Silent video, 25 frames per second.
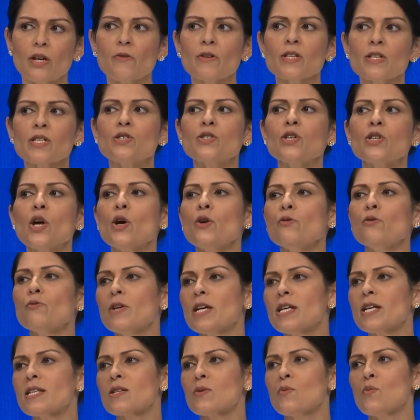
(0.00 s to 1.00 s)
There is no
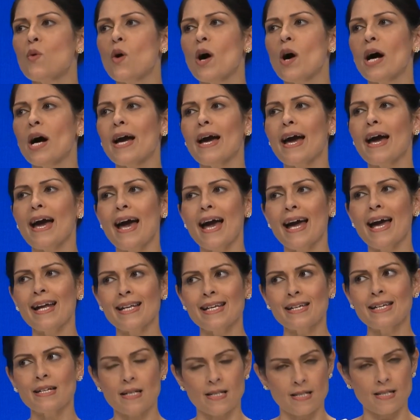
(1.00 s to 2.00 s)
reason why
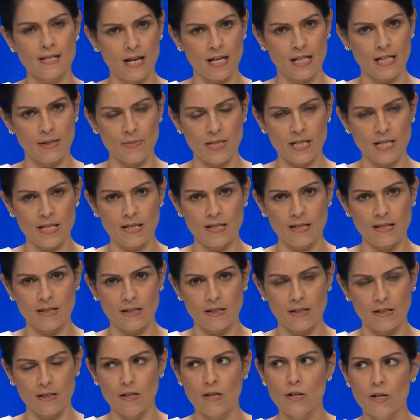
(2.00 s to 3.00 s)
any asylum
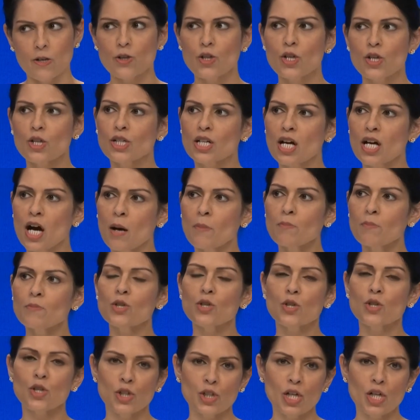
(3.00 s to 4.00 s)
seeker should come
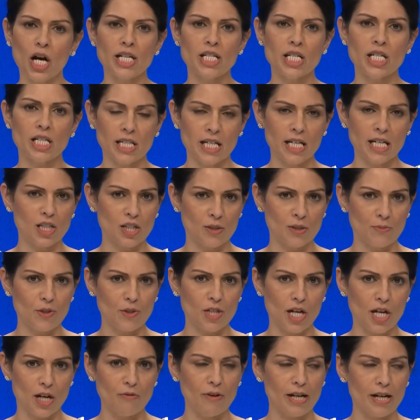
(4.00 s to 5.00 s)
to the United
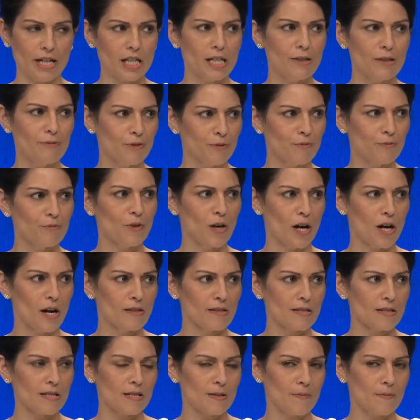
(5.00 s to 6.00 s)
Kingdom directly from
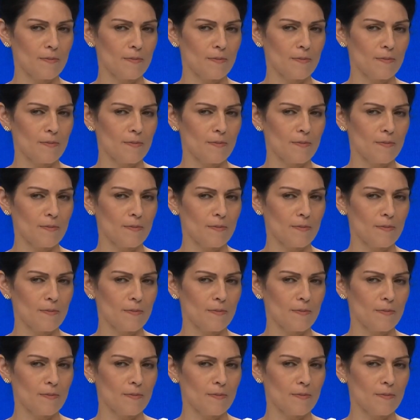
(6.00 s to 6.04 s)
France.